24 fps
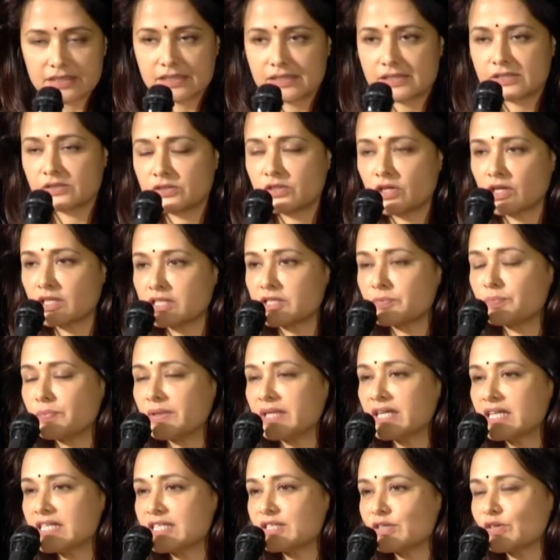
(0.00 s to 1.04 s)
So Dr.
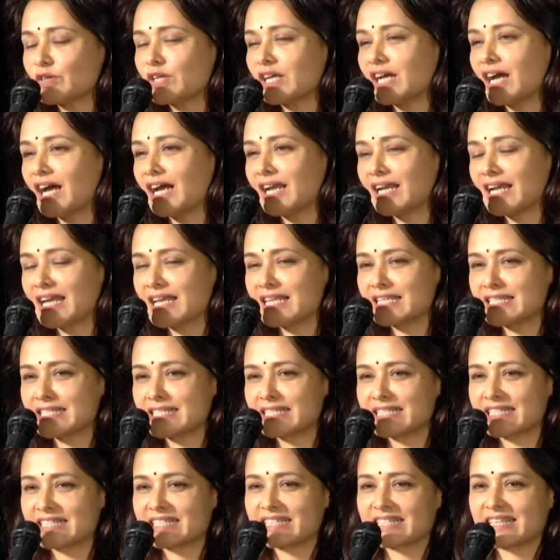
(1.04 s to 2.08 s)
Pia Sarkar
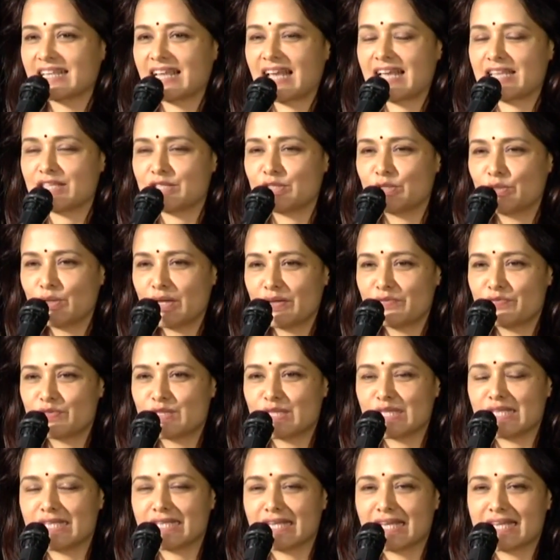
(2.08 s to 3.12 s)
has, as you have
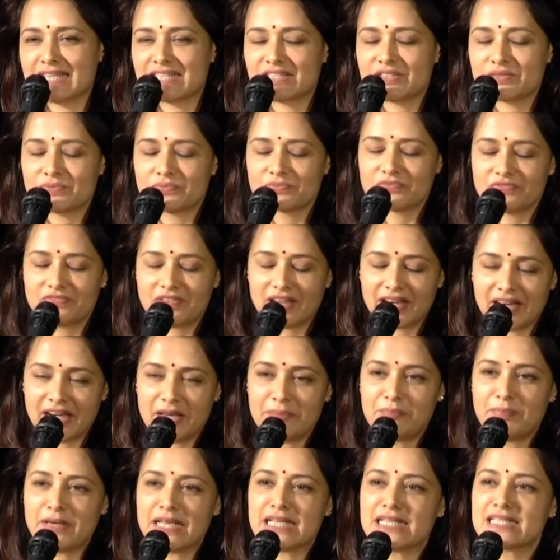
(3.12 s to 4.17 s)
seen, has
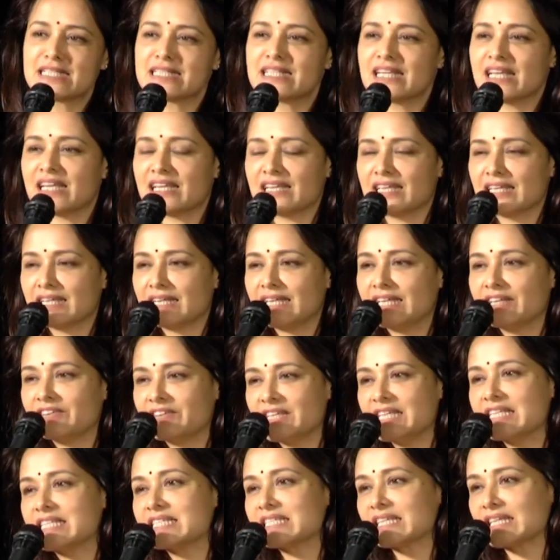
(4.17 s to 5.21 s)
very painstakingly
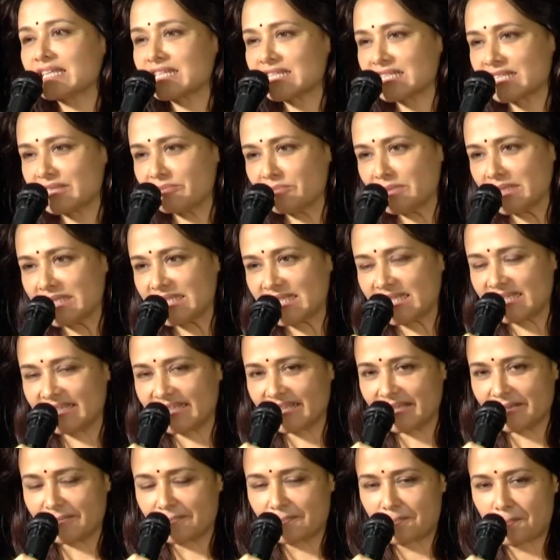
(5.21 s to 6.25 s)
researched the
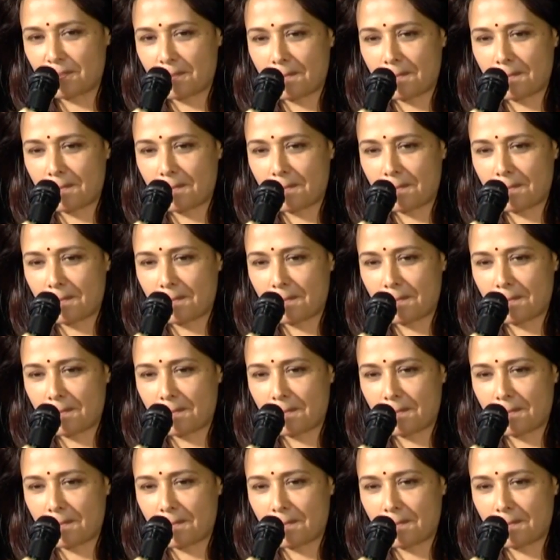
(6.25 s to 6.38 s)
material.